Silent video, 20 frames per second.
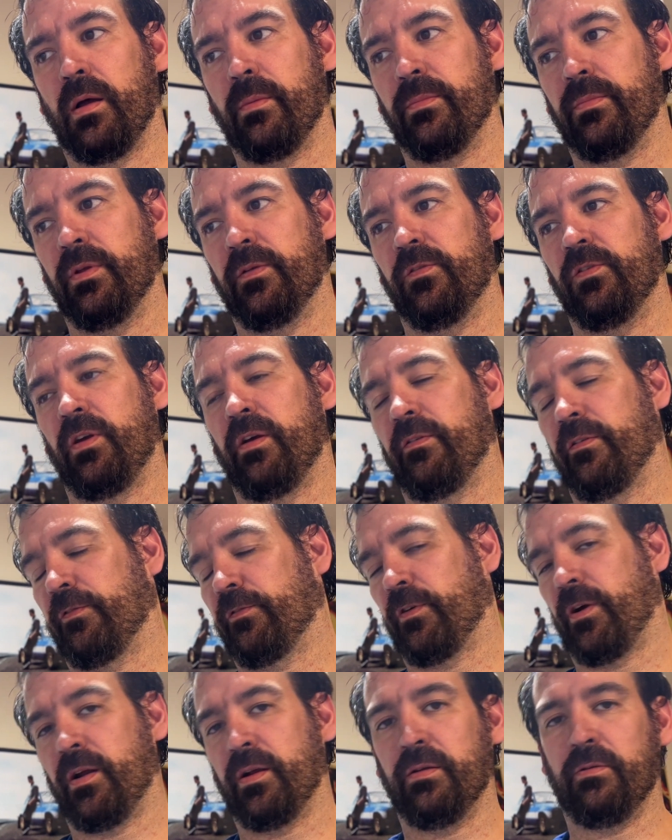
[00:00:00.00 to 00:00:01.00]
If you have a
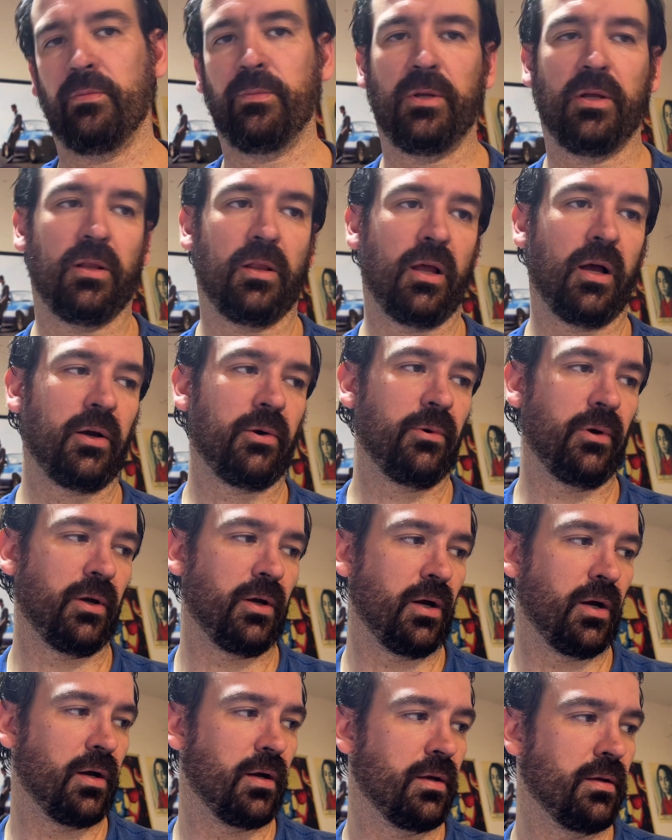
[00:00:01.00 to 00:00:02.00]
friend, it would be a lot
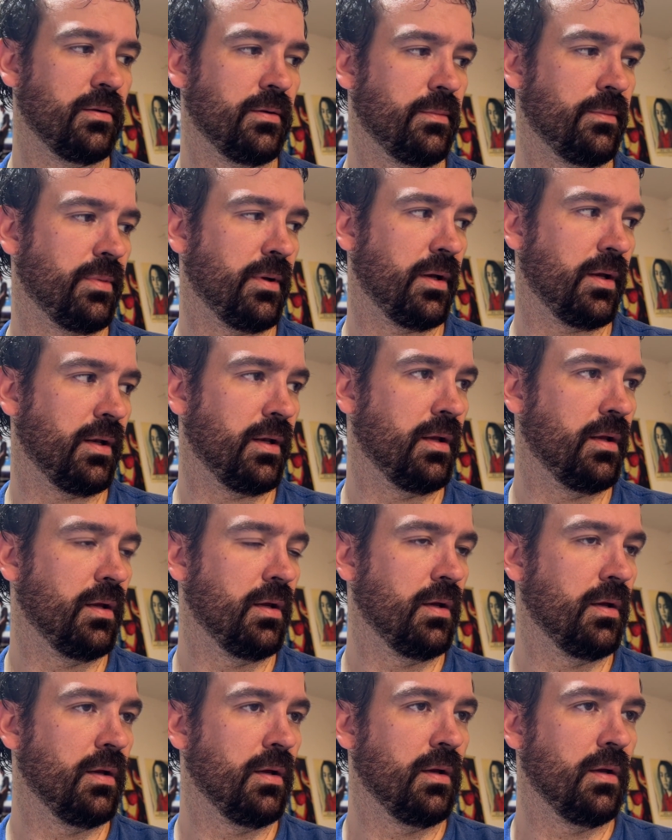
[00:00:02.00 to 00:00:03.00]
quicker. But
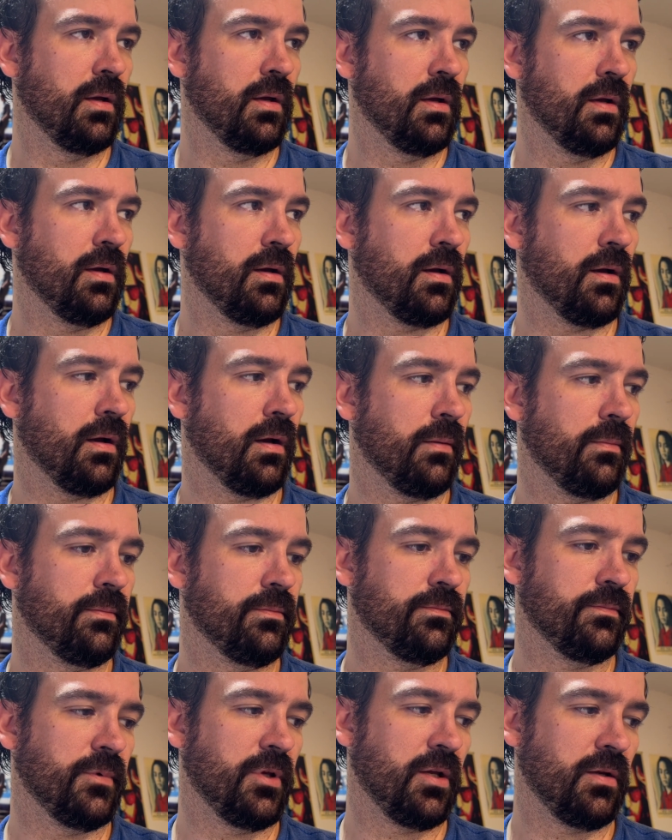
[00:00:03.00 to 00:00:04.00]

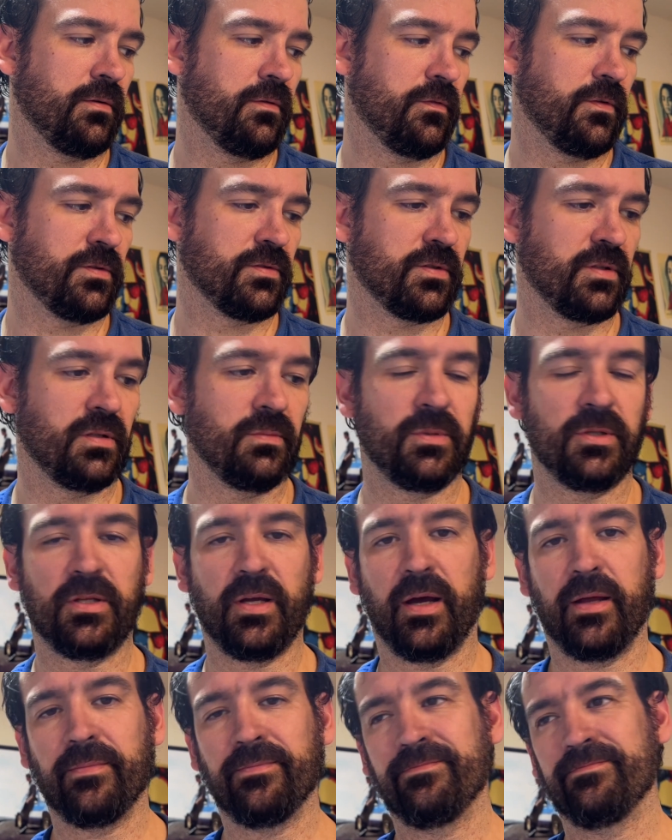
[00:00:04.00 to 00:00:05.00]
yeah, feels good to be
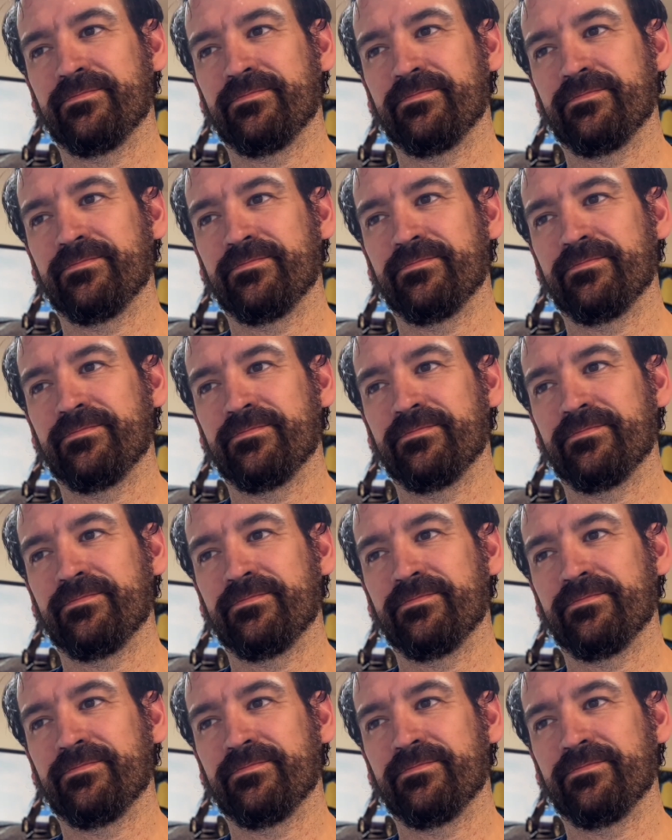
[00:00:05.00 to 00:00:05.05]
done.